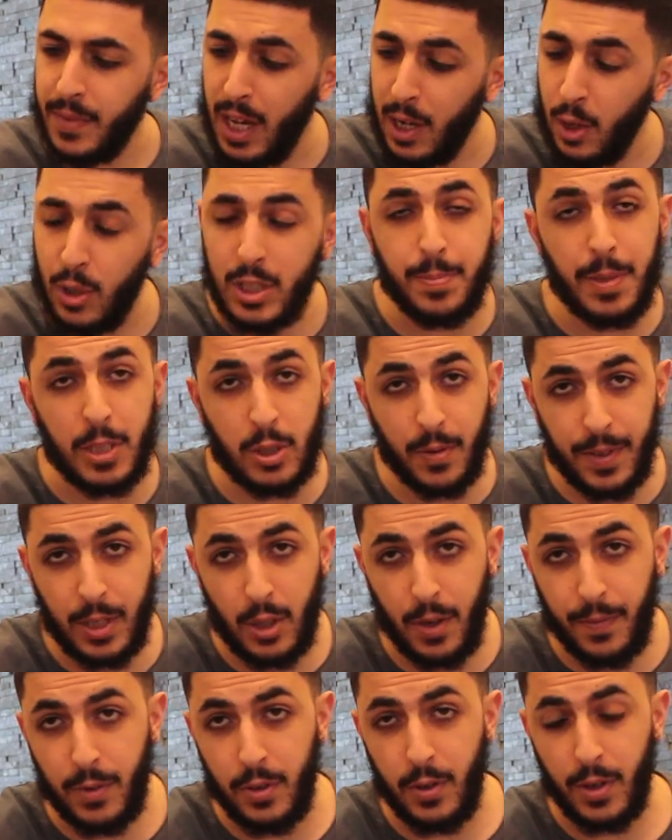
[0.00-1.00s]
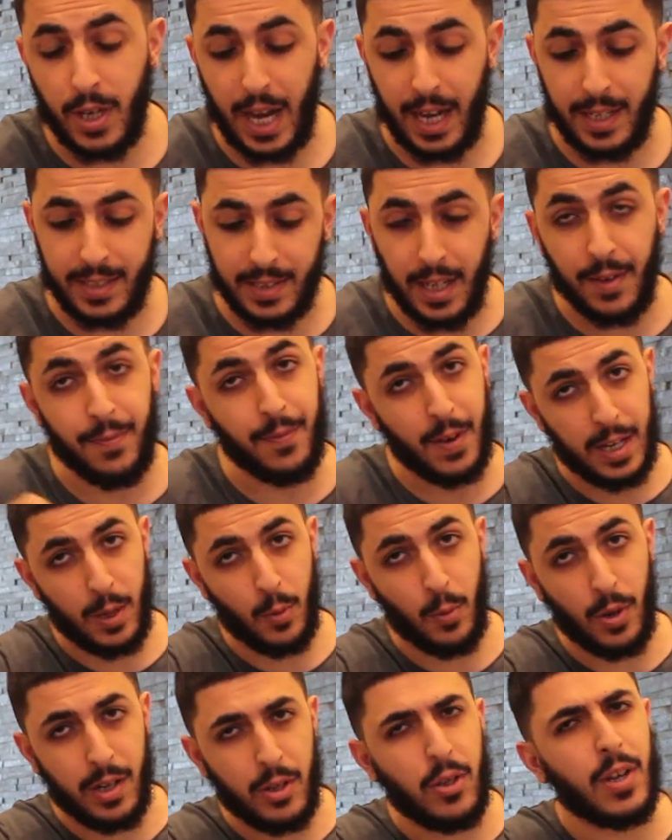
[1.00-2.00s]
I've got a special video for you guys, a
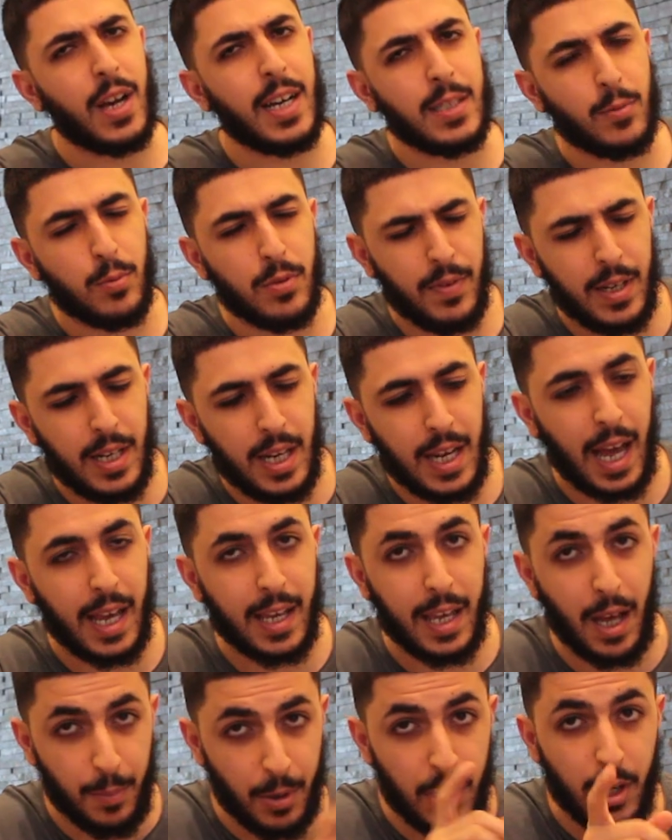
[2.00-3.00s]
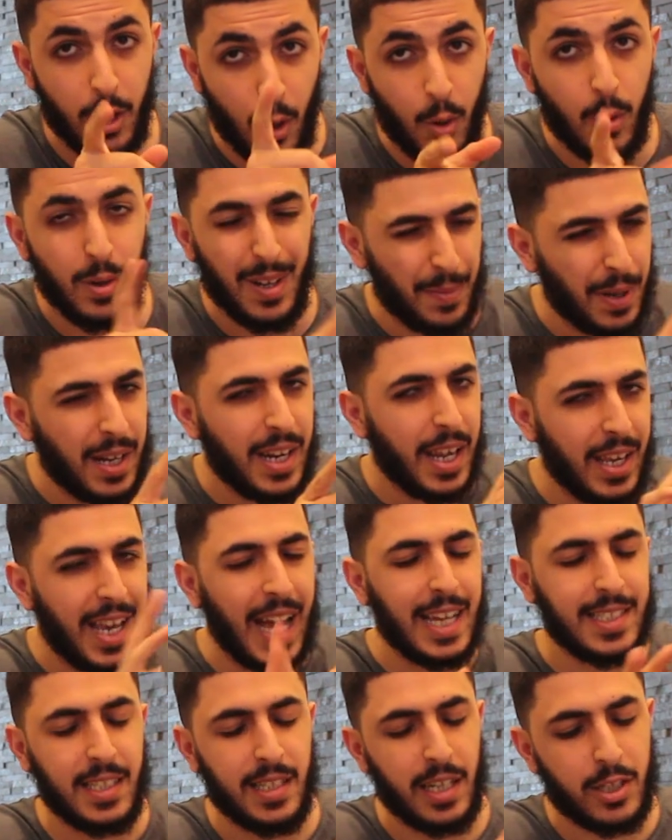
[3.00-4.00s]
funny one. You guys would really like it. I'm gonna go. I'm gonna let you
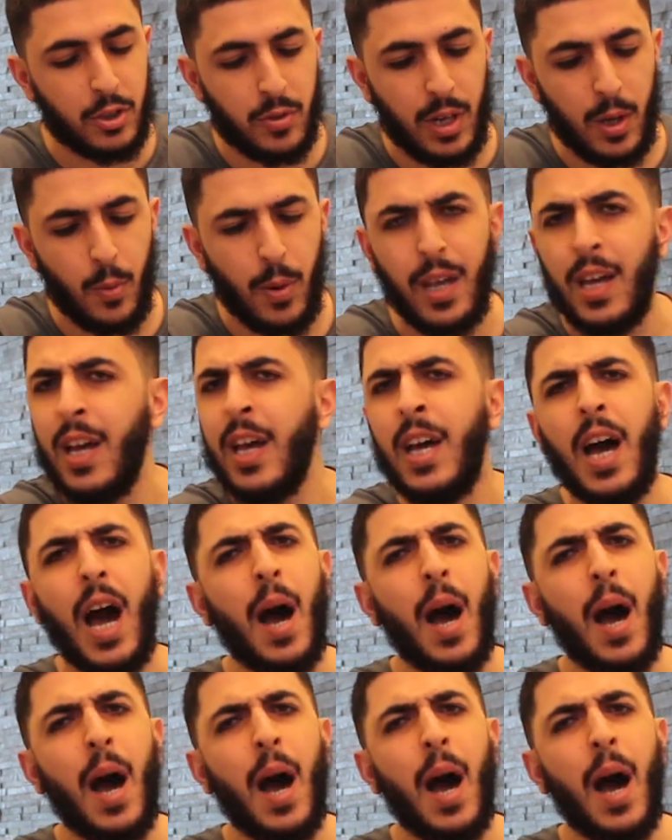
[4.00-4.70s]
guys see that straight away.